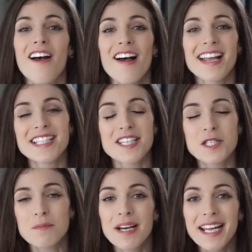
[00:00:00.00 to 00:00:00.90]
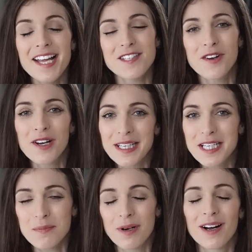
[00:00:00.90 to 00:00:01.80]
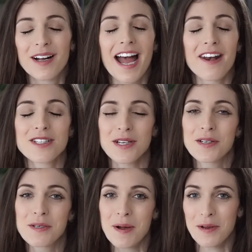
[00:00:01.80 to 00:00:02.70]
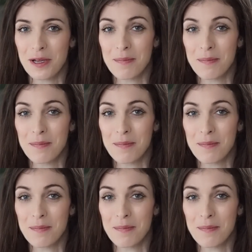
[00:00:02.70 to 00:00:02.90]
Guys, spring has finally sprung, and I don't know about you,